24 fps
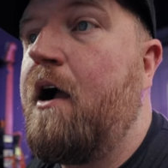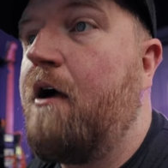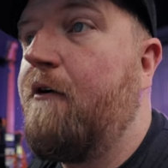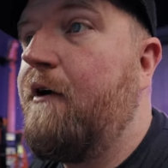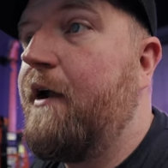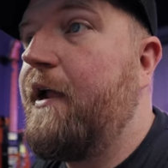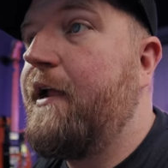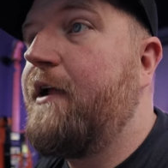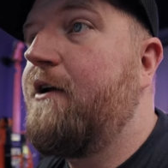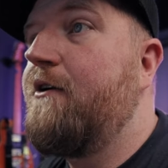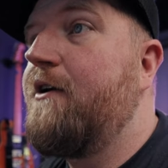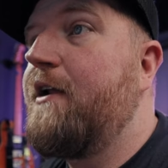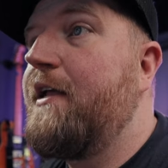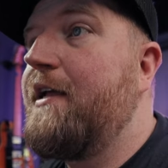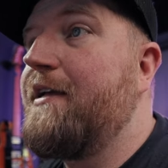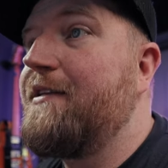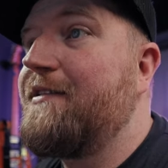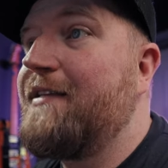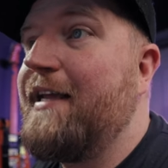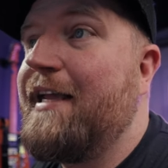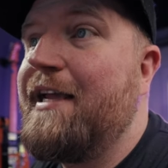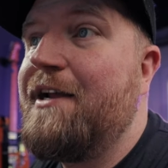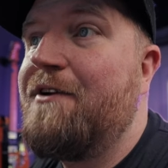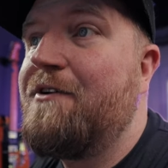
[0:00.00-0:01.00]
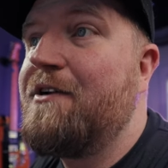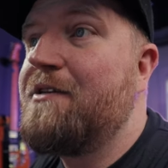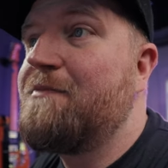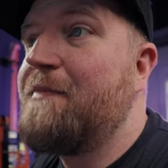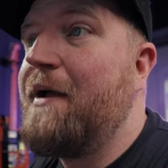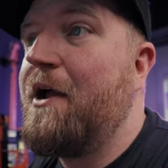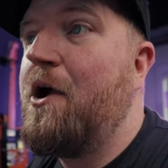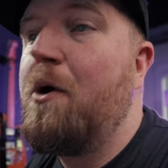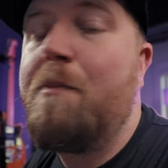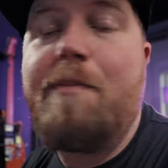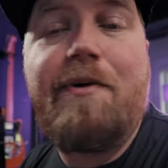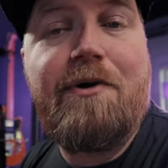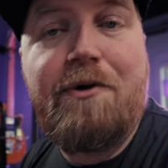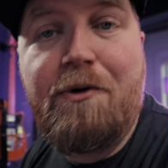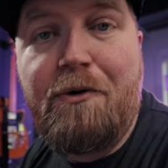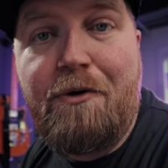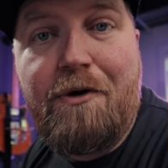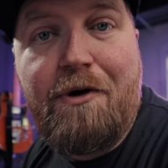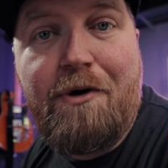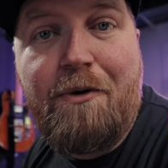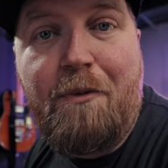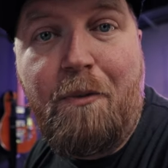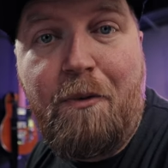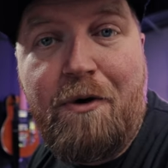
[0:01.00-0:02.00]
All right, here it is. Here is my Open
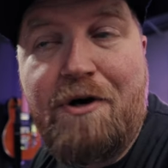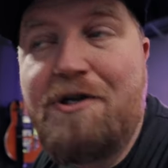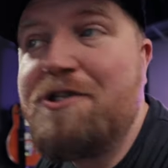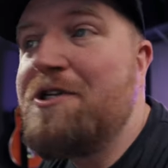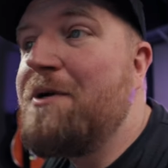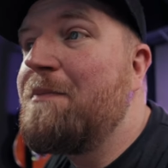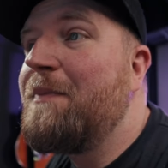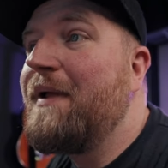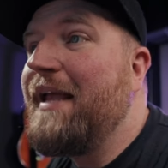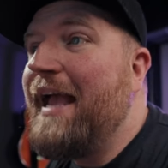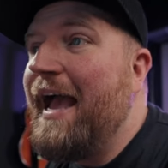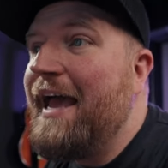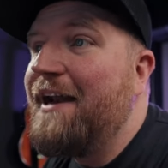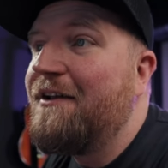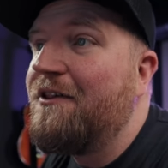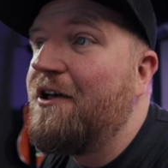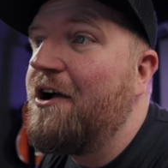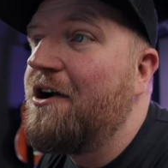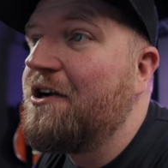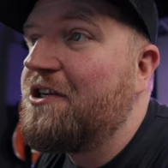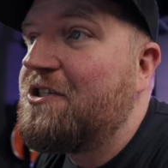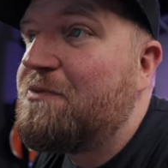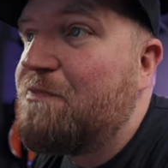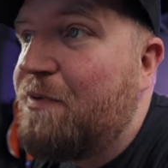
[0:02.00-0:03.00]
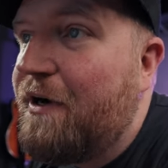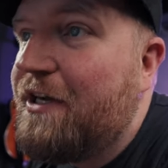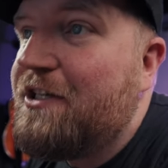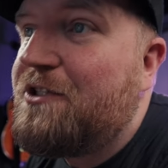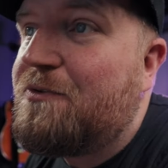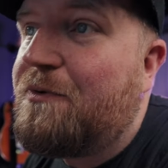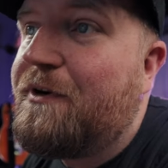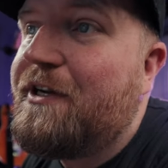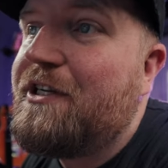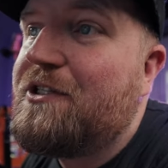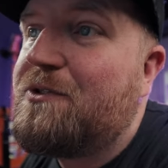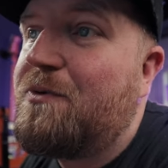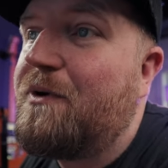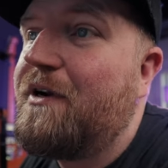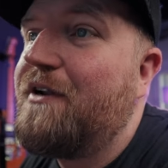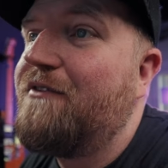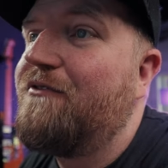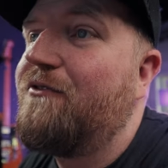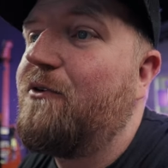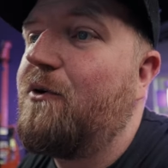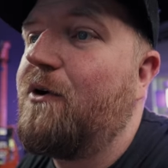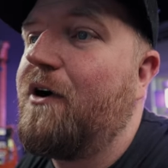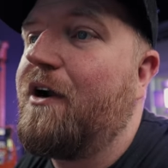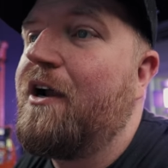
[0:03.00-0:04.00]
Door Worship Catalog Spring
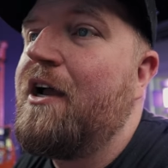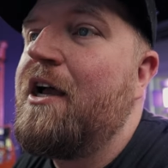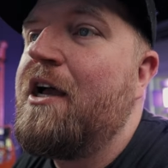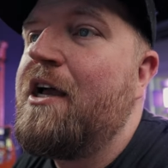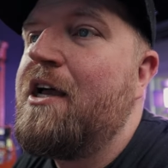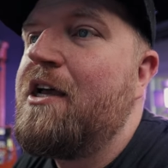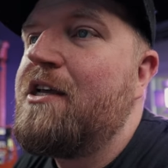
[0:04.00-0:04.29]
2024.